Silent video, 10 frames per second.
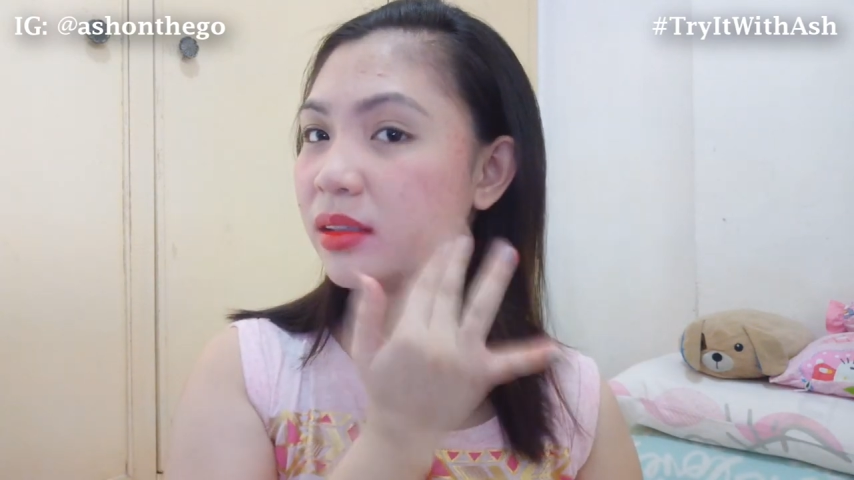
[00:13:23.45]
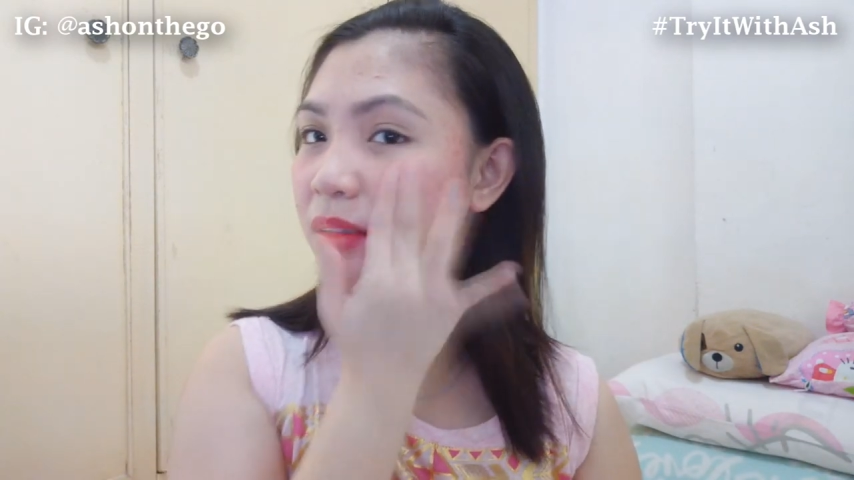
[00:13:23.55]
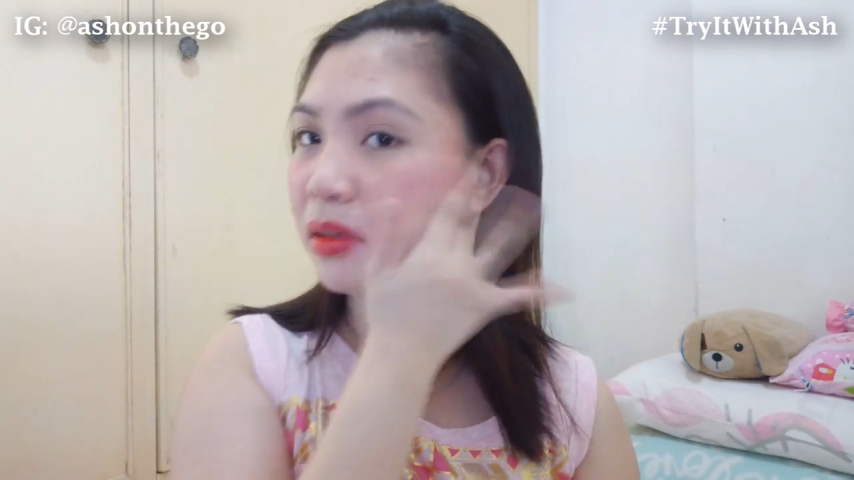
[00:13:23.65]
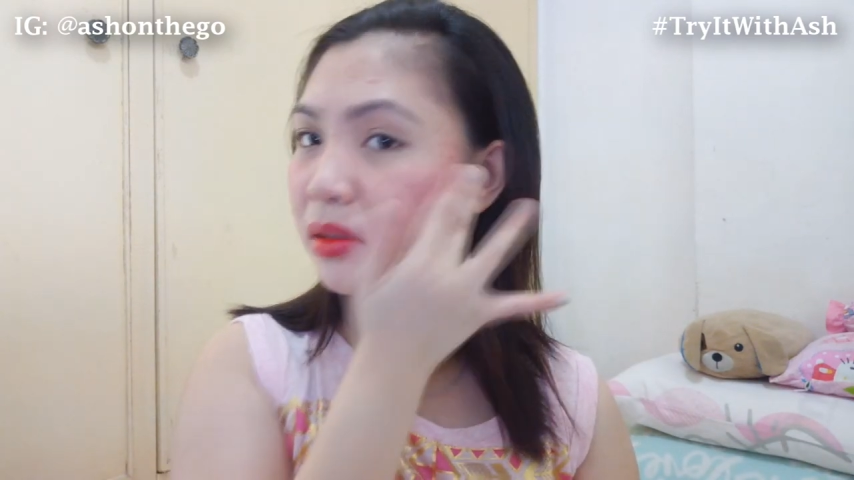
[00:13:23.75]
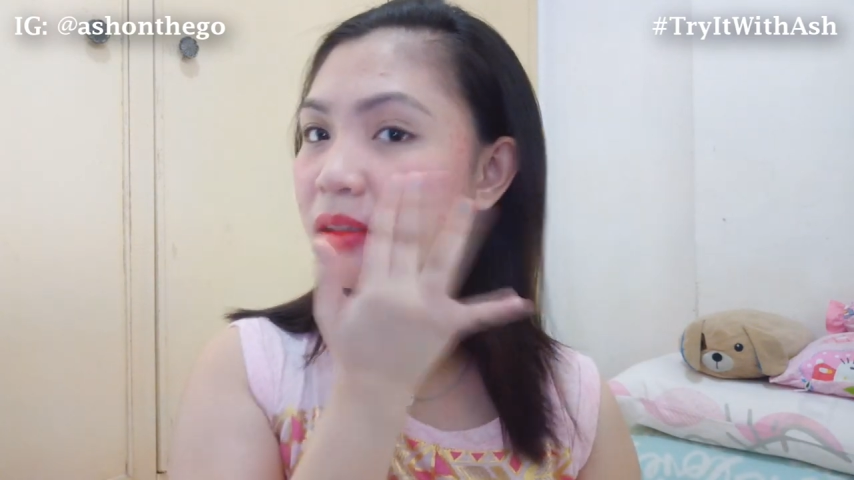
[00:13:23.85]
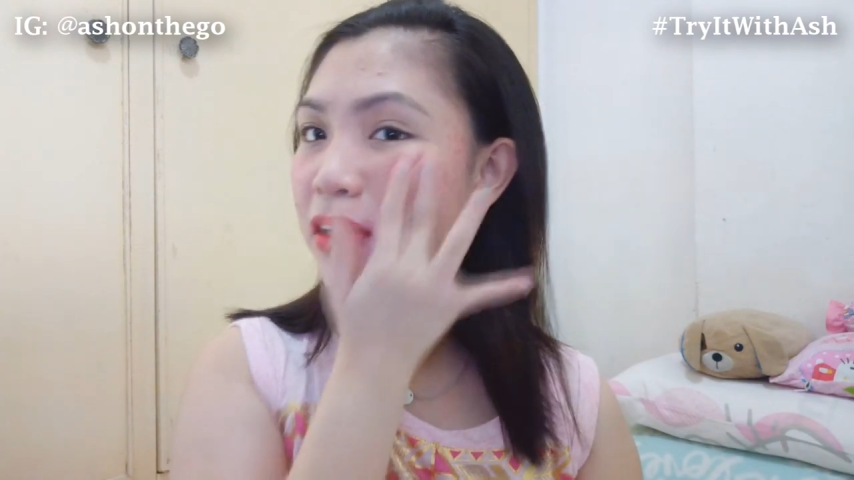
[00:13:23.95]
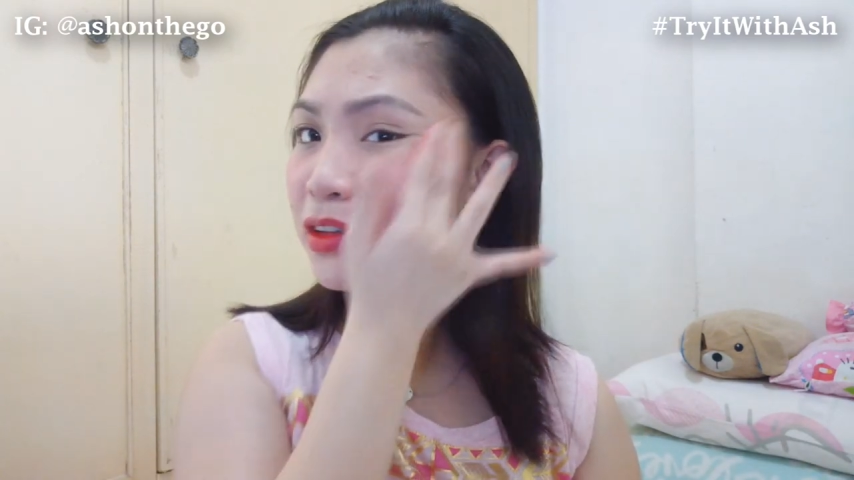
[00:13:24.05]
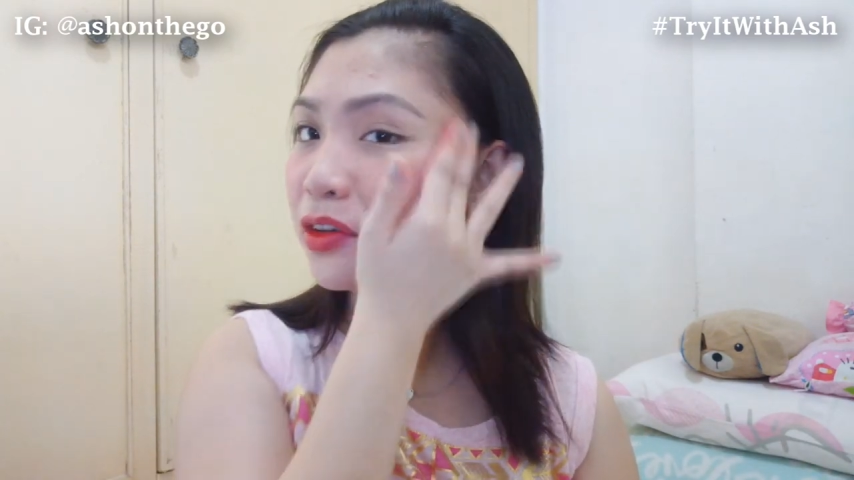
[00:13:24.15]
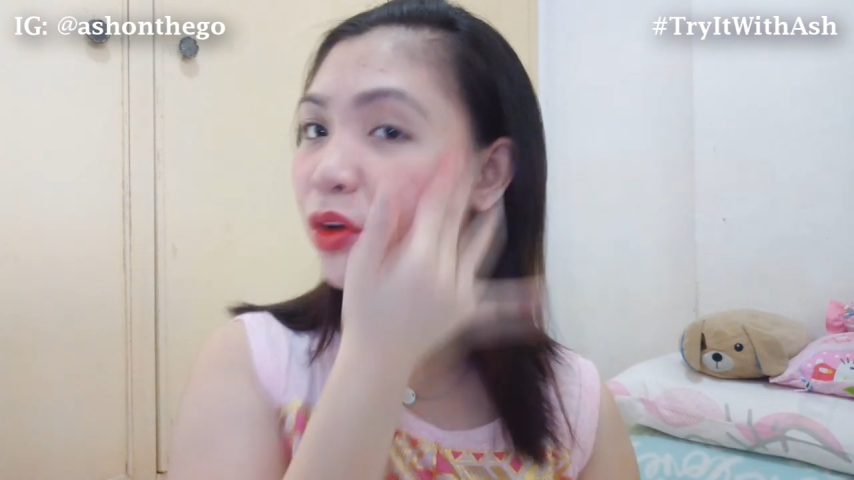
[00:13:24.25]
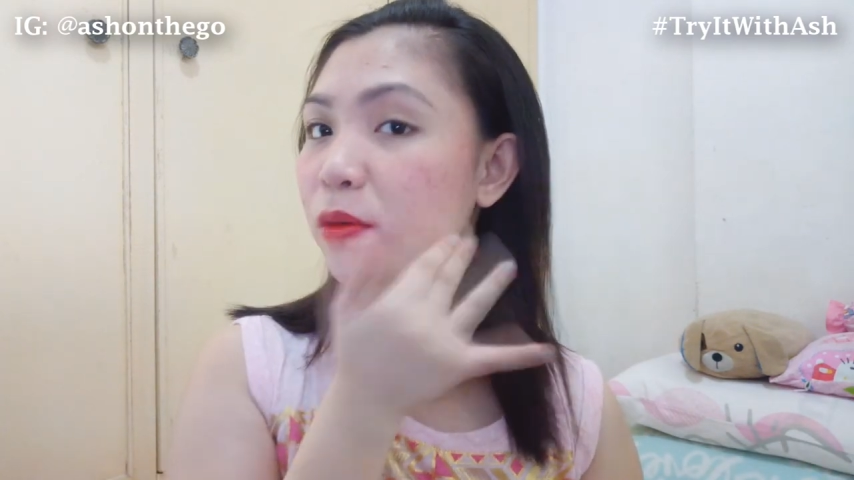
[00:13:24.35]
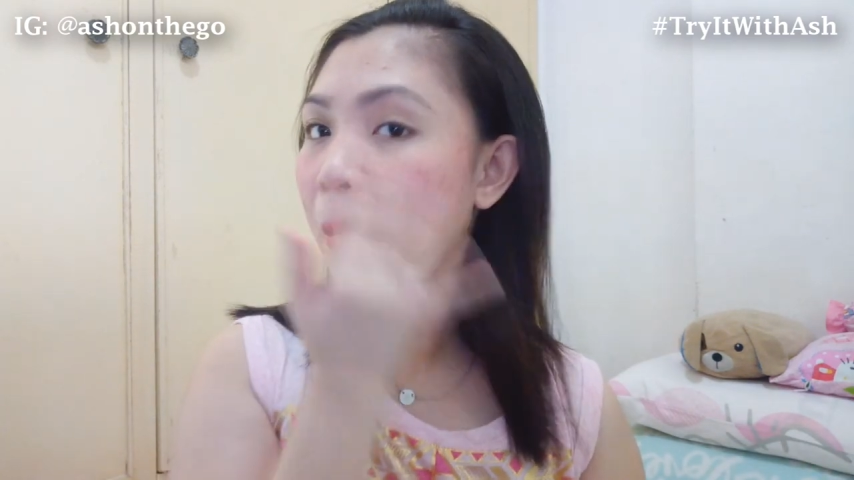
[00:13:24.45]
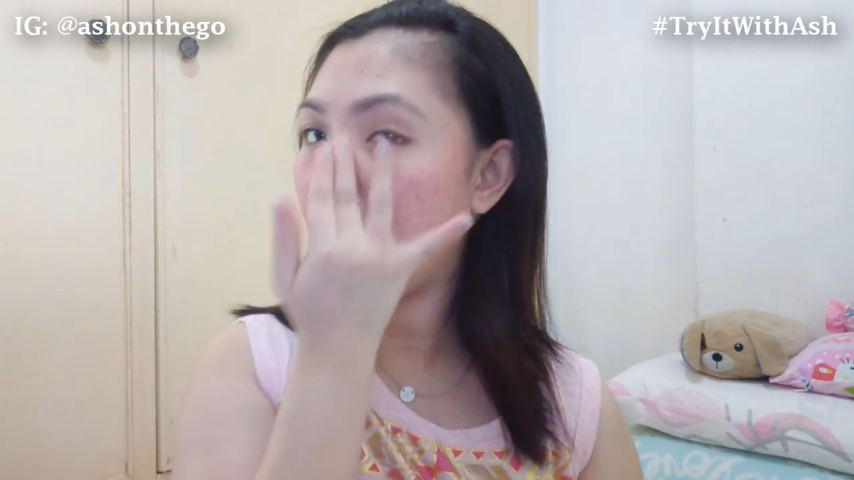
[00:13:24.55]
No,